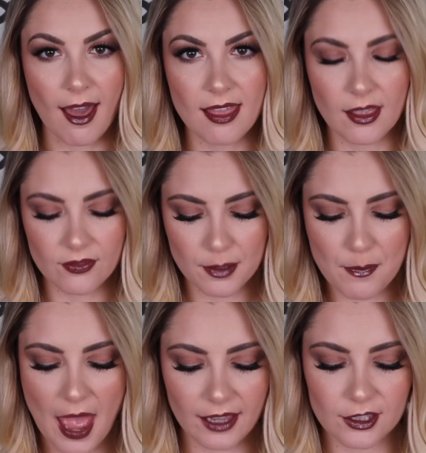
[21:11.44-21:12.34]
I love the
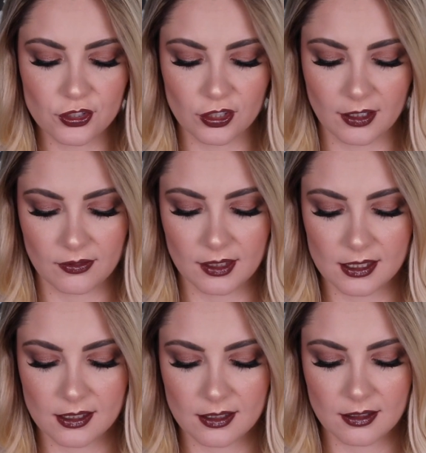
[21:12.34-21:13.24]
packaging of
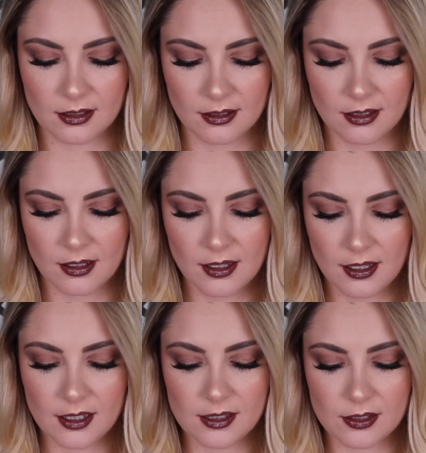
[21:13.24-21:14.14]
this.
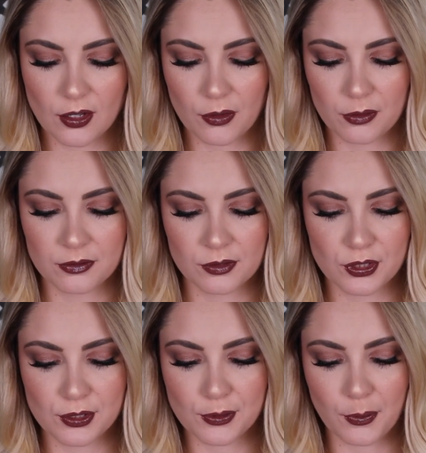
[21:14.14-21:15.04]
It's so
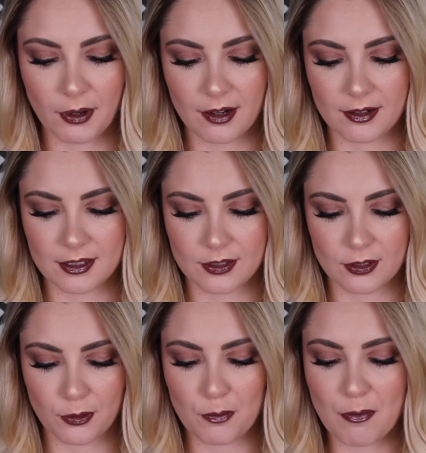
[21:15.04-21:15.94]
square and
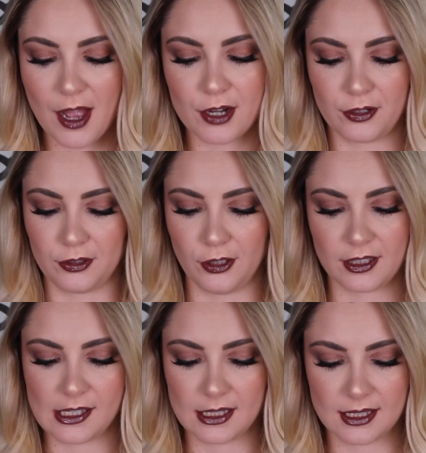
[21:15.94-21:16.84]
so modern
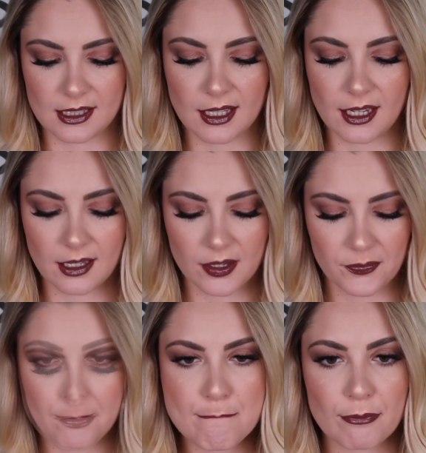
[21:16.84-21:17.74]
looking, sleek.
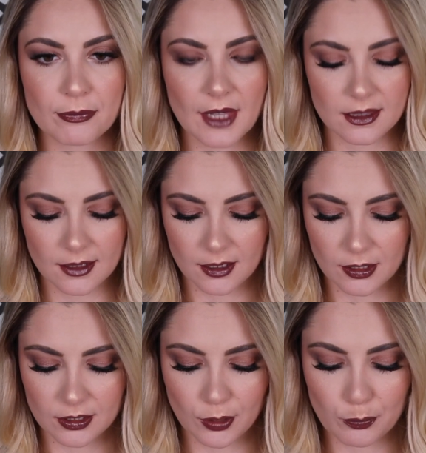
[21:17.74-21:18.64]
And
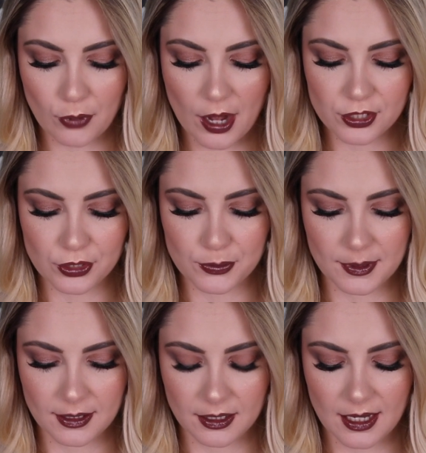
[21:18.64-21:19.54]
the brush is
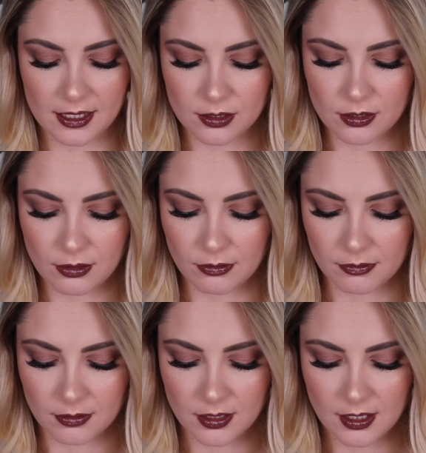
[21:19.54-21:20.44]
really nice too.
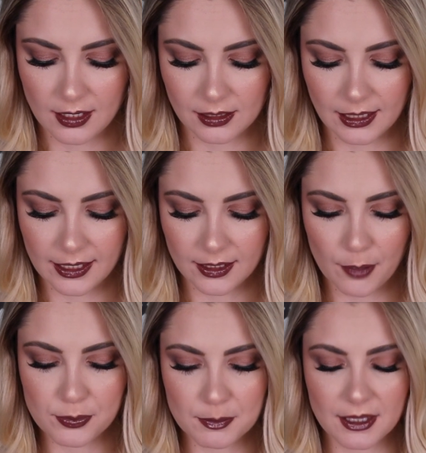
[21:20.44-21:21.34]
It like
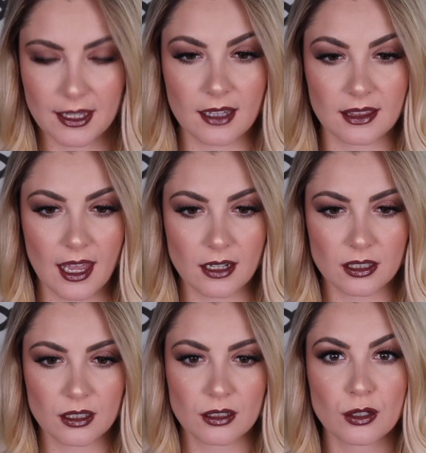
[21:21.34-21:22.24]
helps me get
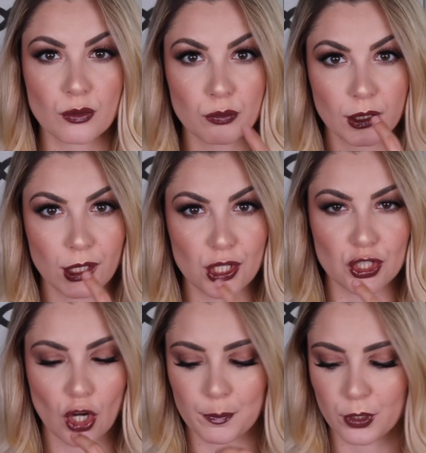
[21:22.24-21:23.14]
that really
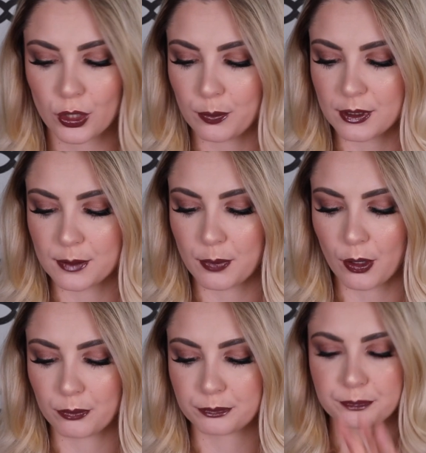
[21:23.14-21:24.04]
sharp Cupid's bow.